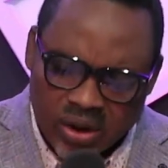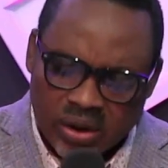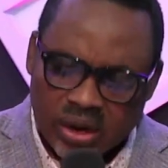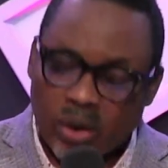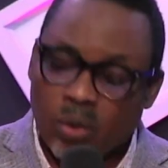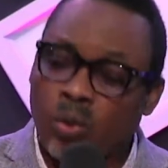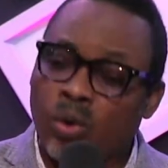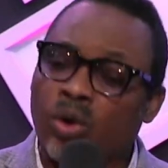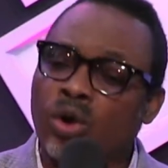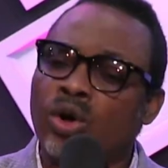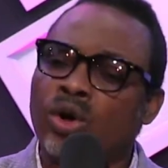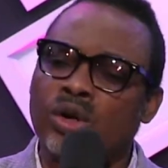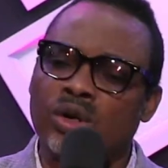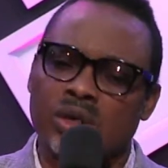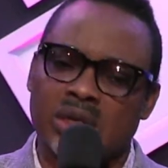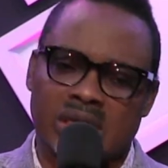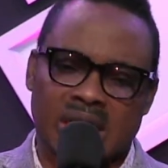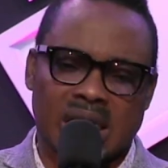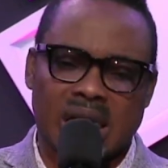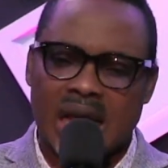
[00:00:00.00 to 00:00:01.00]
on the
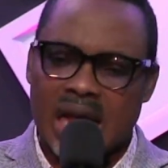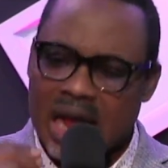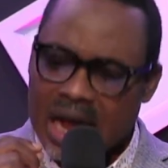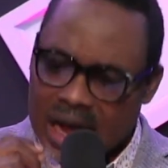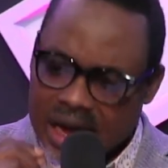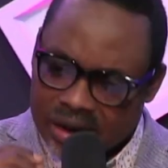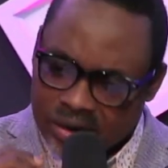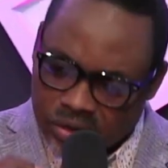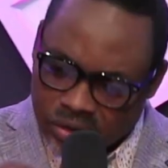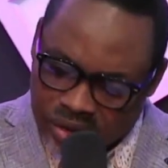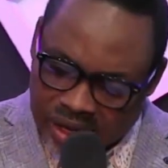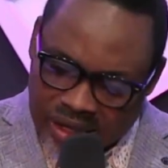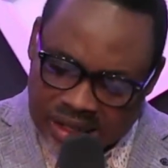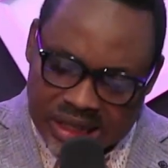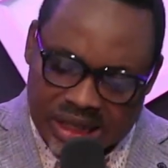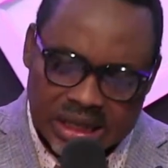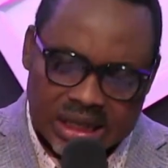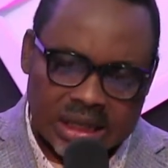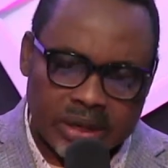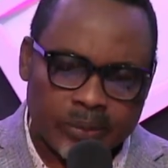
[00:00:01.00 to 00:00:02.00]
word and read
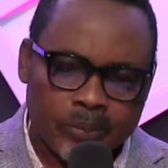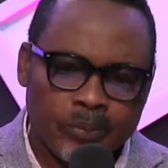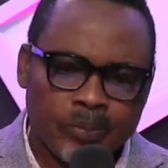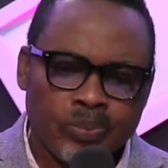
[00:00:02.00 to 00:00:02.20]
it